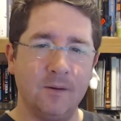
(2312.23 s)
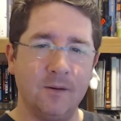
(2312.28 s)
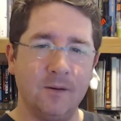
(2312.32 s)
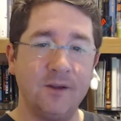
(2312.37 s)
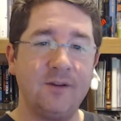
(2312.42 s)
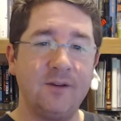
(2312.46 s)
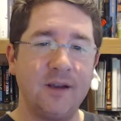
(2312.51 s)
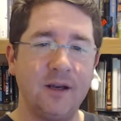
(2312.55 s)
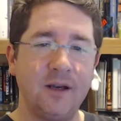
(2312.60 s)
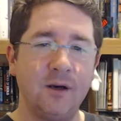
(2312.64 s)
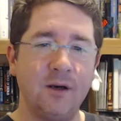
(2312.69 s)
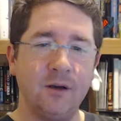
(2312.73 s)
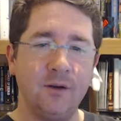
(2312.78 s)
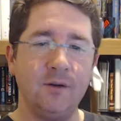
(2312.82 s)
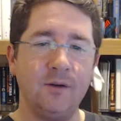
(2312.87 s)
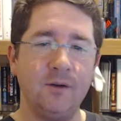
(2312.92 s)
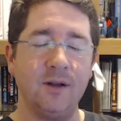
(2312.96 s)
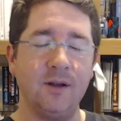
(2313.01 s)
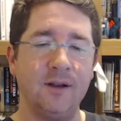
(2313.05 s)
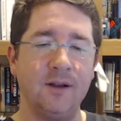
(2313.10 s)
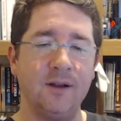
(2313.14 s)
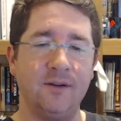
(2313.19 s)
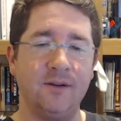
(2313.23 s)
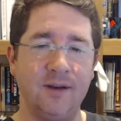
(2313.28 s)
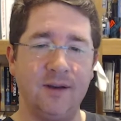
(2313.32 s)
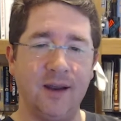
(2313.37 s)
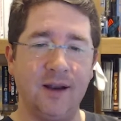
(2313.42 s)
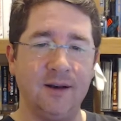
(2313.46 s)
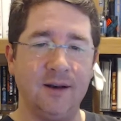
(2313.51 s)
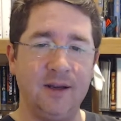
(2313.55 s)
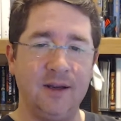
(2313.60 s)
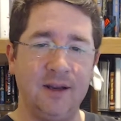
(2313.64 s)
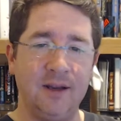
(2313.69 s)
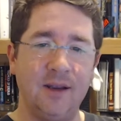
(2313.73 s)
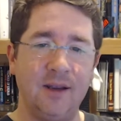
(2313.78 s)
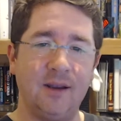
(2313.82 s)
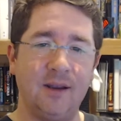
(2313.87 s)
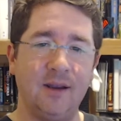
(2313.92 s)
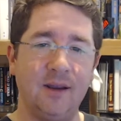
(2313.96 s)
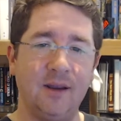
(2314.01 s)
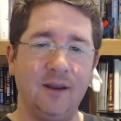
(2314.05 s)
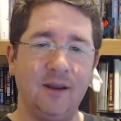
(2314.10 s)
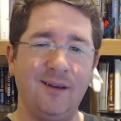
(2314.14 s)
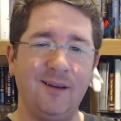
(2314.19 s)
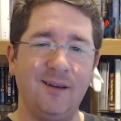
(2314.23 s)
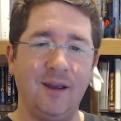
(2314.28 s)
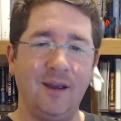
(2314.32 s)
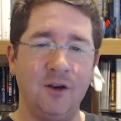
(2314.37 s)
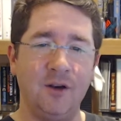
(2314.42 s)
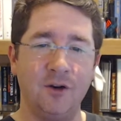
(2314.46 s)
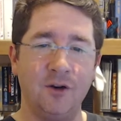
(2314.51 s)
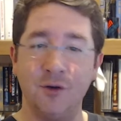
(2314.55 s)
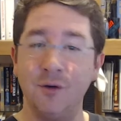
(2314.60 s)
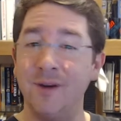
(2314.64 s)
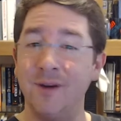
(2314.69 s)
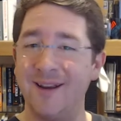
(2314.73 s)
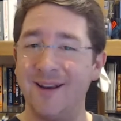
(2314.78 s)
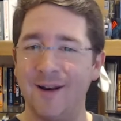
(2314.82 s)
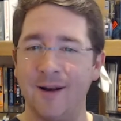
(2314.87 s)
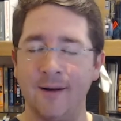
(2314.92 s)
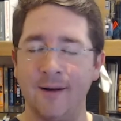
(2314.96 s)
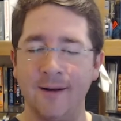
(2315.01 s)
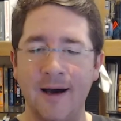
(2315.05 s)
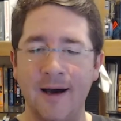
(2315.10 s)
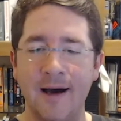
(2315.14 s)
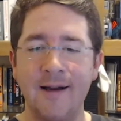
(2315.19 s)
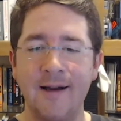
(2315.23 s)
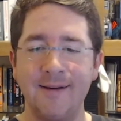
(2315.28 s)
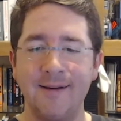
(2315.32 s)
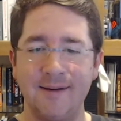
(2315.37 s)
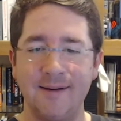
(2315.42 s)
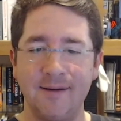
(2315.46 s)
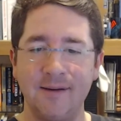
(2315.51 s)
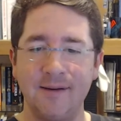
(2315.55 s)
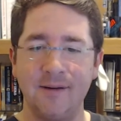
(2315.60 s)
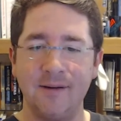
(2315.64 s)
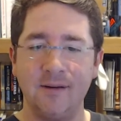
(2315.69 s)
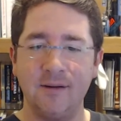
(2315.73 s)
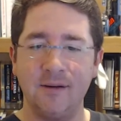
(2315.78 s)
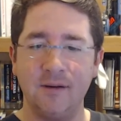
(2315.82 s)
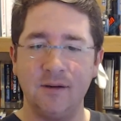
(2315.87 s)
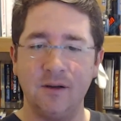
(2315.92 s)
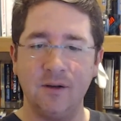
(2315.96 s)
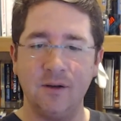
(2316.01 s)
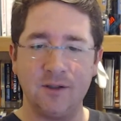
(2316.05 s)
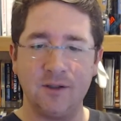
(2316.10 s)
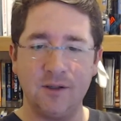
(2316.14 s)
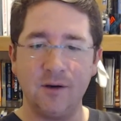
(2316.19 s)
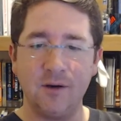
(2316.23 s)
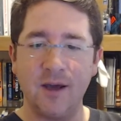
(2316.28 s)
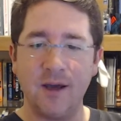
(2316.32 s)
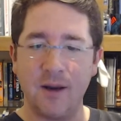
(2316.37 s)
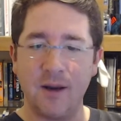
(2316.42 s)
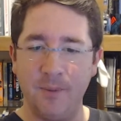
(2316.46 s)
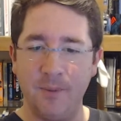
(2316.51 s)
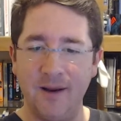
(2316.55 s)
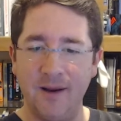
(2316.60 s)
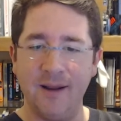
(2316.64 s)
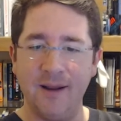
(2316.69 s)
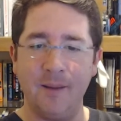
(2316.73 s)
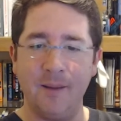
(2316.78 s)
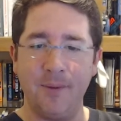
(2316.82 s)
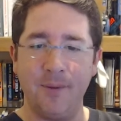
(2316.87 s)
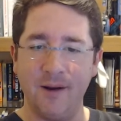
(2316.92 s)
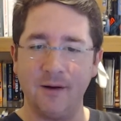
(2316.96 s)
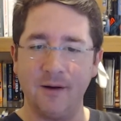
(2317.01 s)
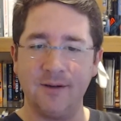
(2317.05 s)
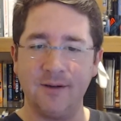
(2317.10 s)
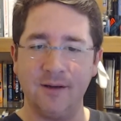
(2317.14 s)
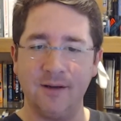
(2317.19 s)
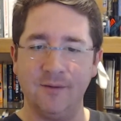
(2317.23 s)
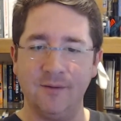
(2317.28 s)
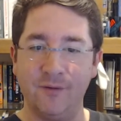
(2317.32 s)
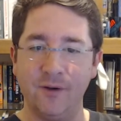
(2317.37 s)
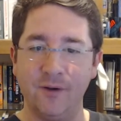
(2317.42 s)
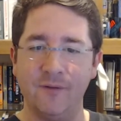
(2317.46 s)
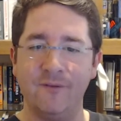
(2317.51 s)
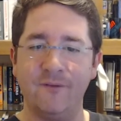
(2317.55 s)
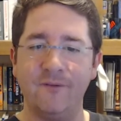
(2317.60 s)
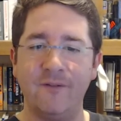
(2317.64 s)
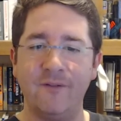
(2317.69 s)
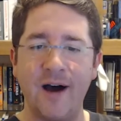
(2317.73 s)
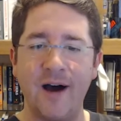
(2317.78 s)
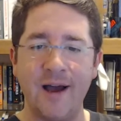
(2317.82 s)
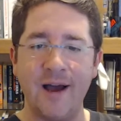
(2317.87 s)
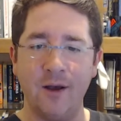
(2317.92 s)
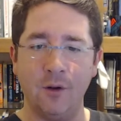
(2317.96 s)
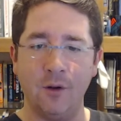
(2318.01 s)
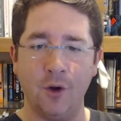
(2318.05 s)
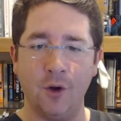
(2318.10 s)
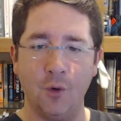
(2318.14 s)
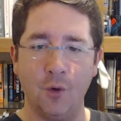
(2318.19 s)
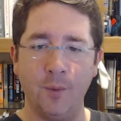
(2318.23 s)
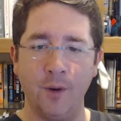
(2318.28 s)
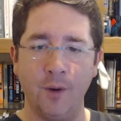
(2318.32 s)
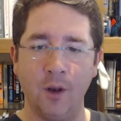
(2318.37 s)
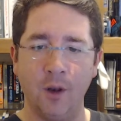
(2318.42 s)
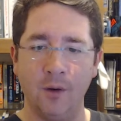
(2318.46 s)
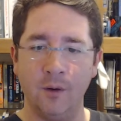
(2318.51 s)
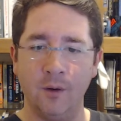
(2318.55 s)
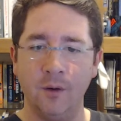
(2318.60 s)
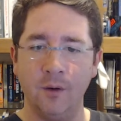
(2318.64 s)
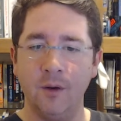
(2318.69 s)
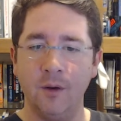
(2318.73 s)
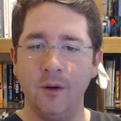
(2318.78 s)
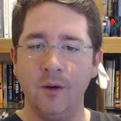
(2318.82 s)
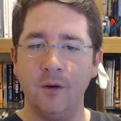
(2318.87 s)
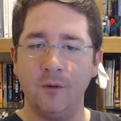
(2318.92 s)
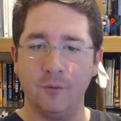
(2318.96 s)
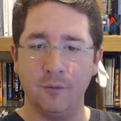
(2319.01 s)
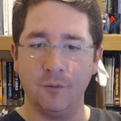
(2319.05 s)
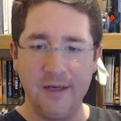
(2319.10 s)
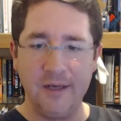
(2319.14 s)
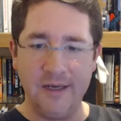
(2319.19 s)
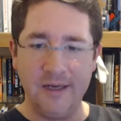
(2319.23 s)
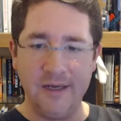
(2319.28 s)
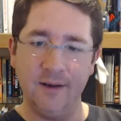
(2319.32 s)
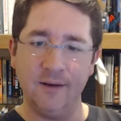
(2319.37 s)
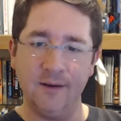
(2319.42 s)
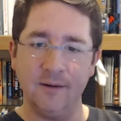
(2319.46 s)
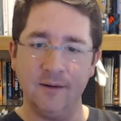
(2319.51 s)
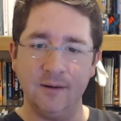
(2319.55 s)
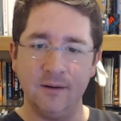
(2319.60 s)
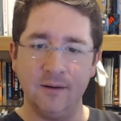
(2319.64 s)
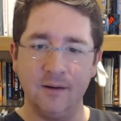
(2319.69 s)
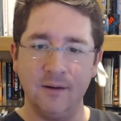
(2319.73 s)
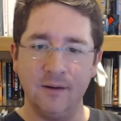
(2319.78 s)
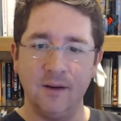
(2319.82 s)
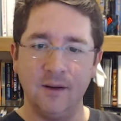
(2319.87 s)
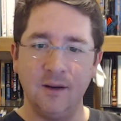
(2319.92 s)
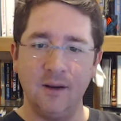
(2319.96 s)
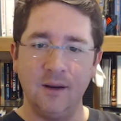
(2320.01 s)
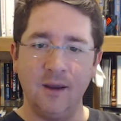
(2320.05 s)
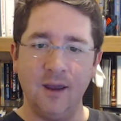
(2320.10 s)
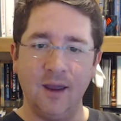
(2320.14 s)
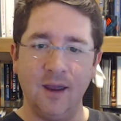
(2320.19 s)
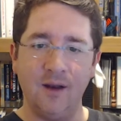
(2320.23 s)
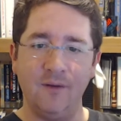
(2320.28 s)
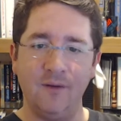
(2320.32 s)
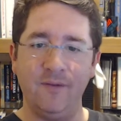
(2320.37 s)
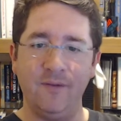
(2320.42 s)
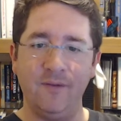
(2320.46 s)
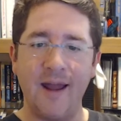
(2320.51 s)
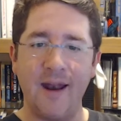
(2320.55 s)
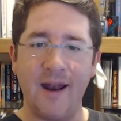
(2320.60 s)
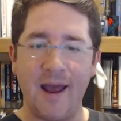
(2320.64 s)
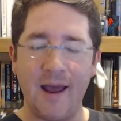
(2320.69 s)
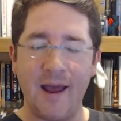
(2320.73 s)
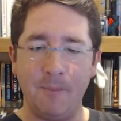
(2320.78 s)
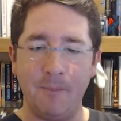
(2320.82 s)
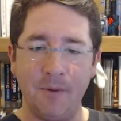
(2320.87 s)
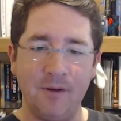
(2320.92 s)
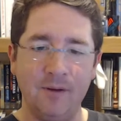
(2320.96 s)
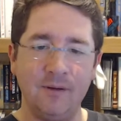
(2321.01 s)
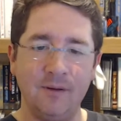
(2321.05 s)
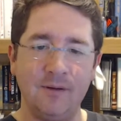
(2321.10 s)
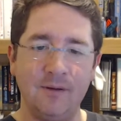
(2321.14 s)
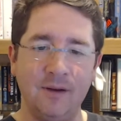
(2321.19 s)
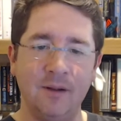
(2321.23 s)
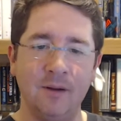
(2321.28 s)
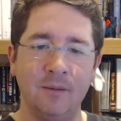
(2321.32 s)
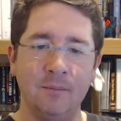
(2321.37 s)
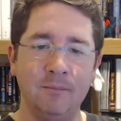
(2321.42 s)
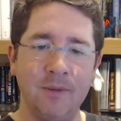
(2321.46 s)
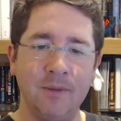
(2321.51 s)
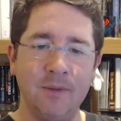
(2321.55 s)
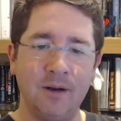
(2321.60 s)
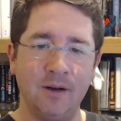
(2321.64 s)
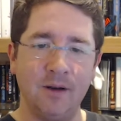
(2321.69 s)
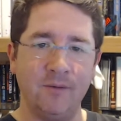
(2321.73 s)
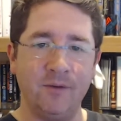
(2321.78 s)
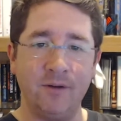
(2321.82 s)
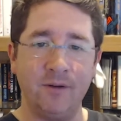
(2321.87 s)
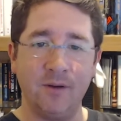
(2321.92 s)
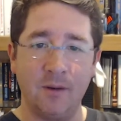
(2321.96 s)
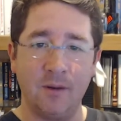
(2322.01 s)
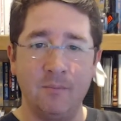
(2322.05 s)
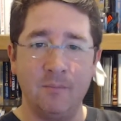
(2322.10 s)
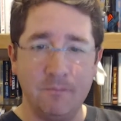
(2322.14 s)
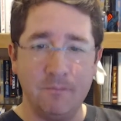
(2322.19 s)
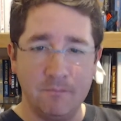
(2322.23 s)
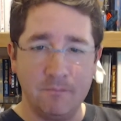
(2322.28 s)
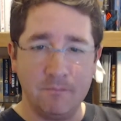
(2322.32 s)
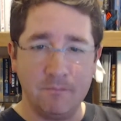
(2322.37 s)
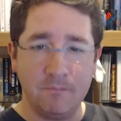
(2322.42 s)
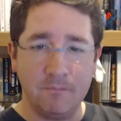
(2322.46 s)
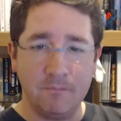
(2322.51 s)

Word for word: let's say you're using this technique and you're doing it a lot, you still got to pay that penalty for the file open read. And if that happens in the middle of some